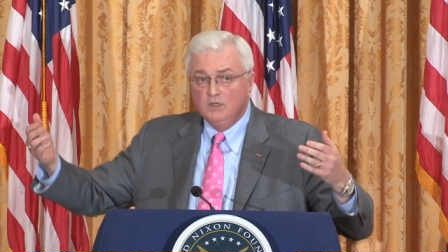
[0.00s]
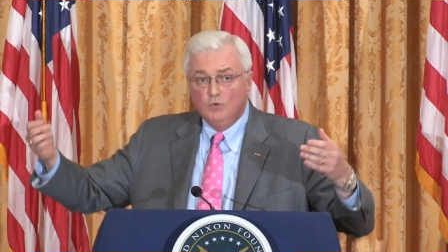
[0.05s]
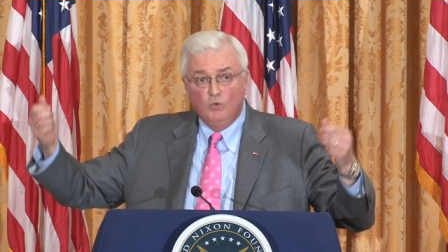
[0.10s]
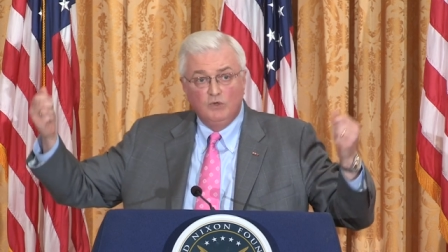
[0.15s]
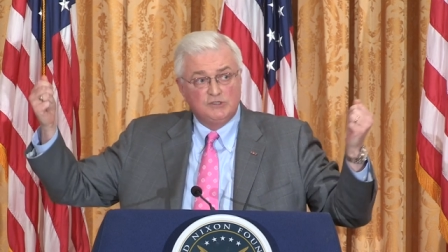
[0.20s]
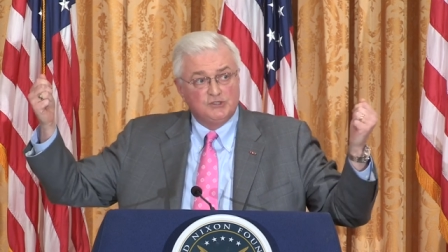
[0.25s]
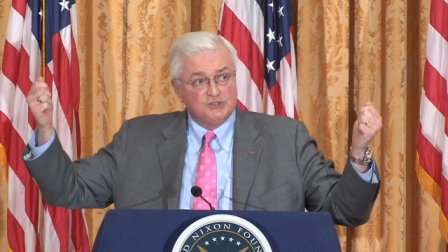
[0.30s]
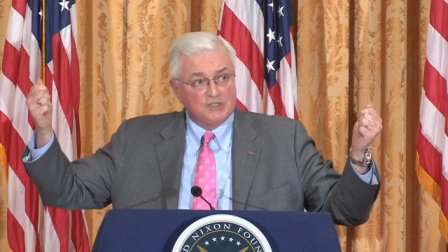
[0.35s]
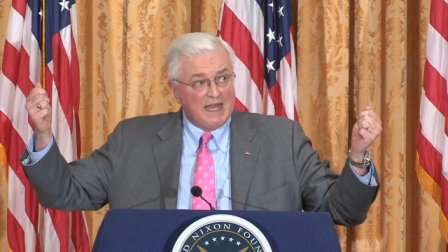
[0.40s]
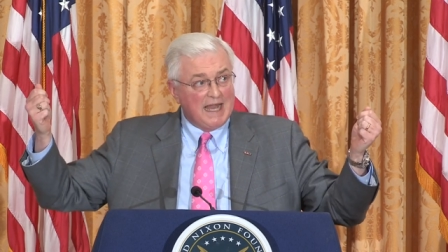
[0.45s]

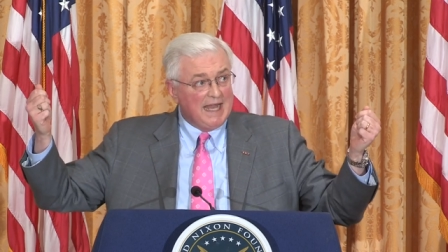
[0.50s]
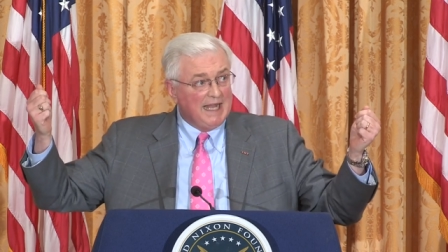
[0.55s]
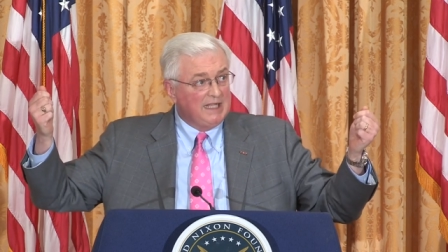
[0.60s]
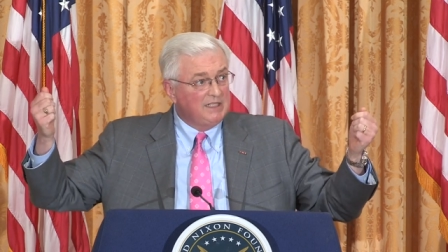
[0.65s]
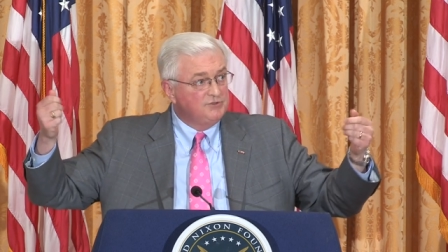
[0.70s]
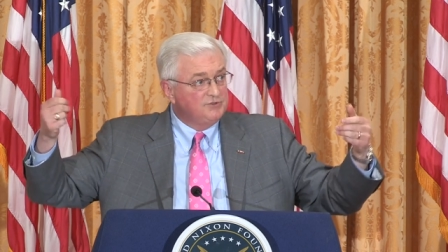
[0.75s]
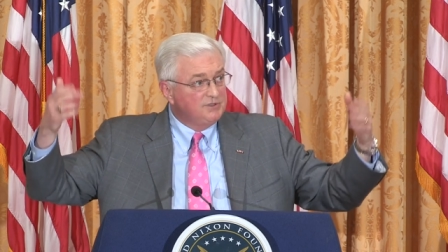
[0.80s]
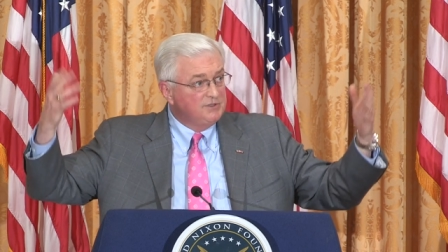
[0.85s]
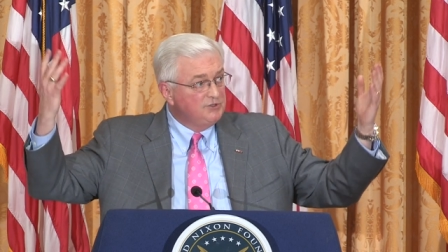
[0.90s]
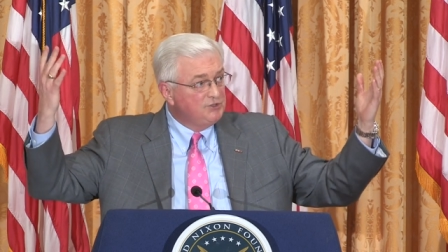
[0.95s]
with
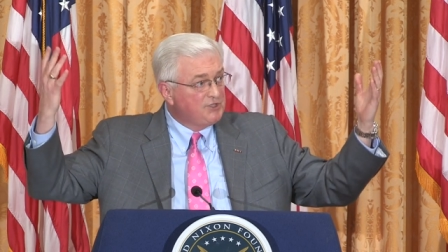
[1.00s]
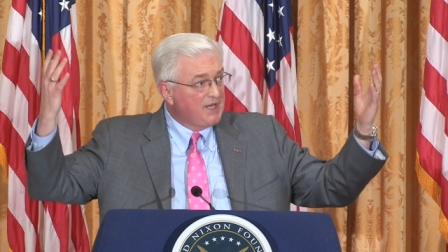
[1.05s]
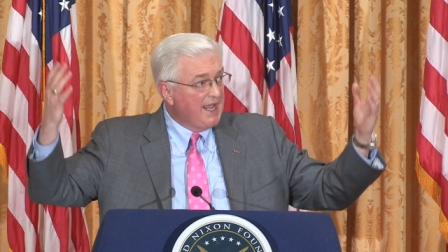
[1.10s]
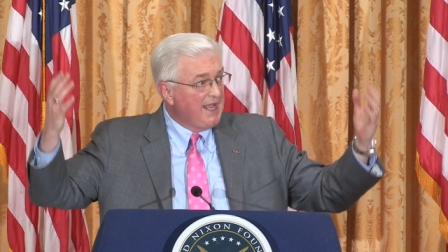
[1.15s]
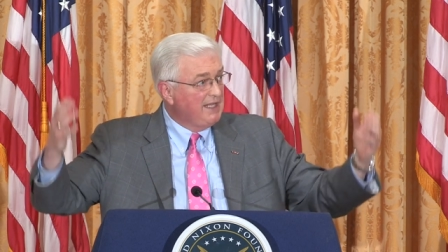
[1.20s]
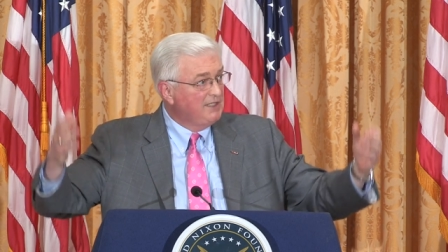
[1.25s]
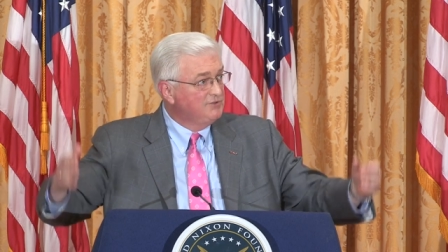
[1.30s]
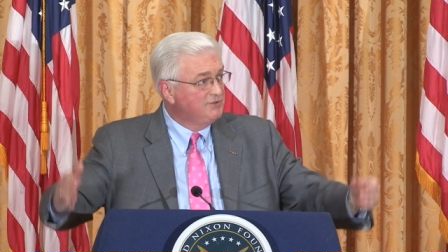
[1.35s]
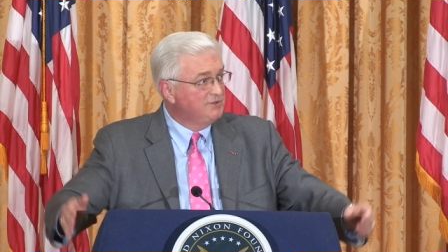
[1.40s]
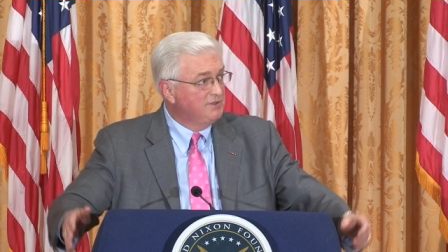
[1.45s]
signs and
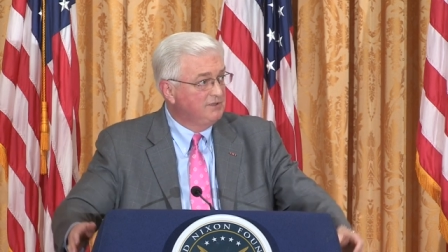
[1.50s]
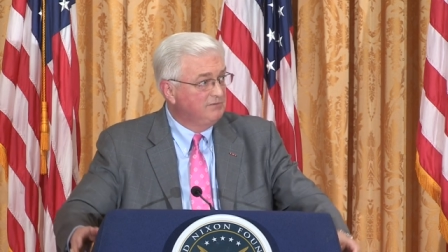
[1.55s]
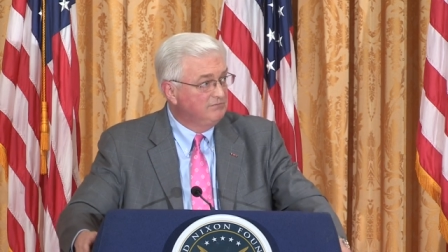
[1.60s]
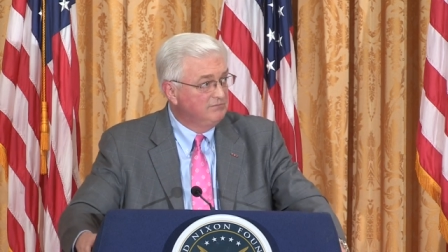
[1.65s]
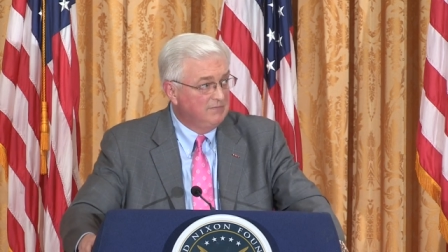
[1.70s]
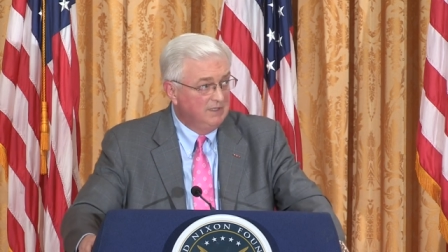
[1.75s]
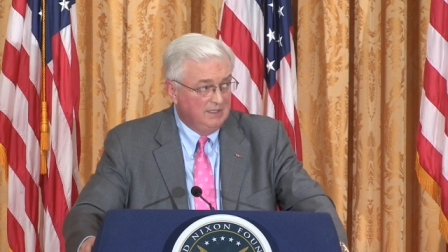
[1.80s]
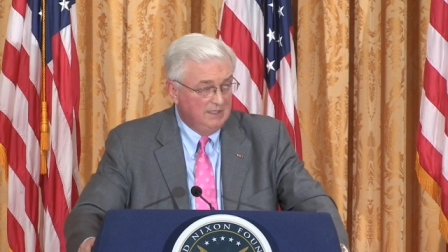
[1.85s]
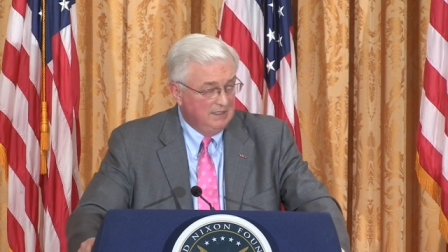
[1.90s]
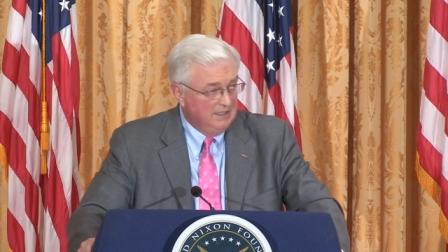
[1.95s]
chants,
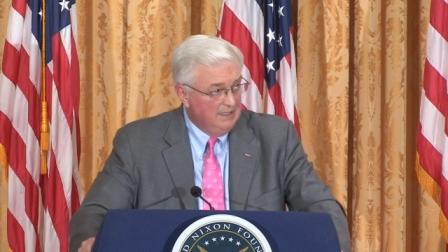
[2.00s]
and